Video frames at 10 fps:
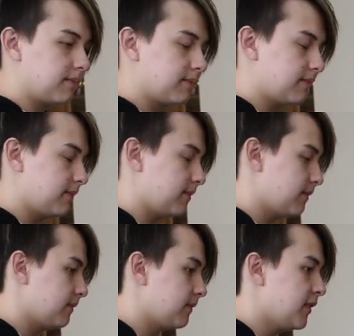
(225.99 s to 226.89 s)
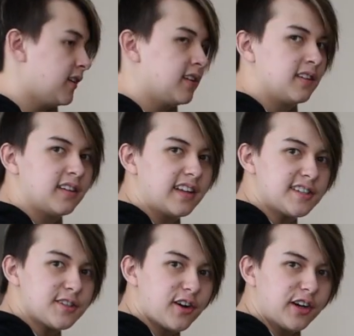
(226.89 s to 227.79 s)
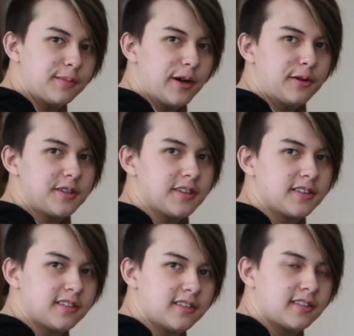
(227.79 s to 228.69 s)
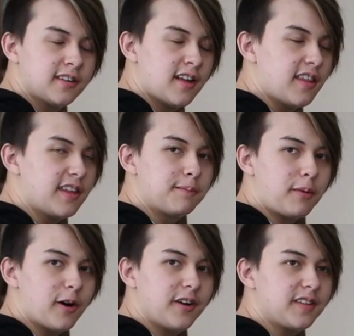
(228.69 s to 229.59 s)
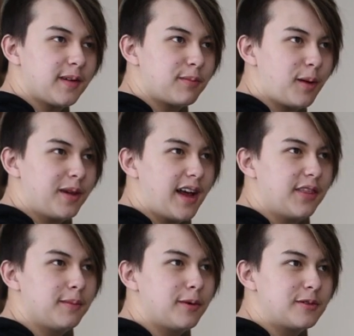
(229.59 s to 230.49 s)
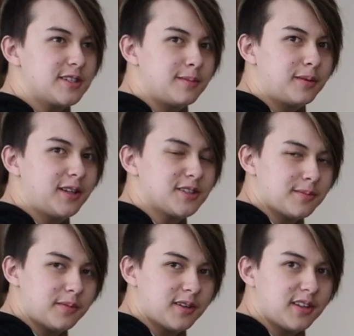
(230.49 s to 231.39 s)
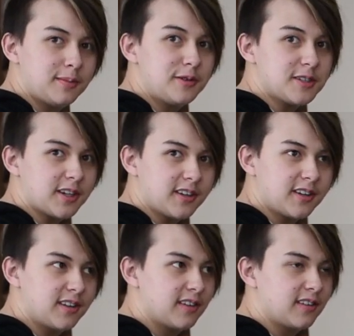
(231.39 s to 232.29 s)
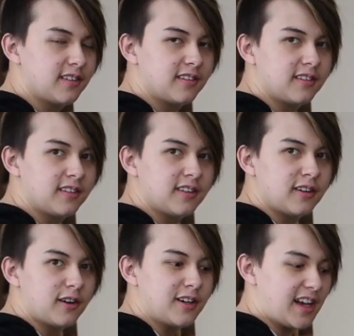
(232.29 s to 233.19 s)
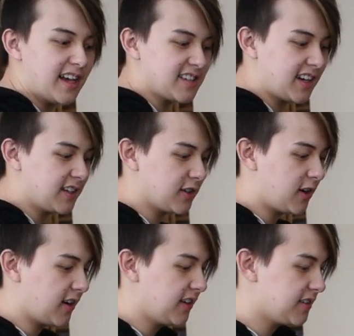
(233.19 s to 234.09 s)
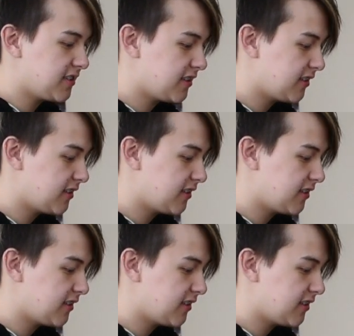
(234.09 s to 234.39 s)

Let's talk about the part that probably had the most symbolism in the music, as I like to call it,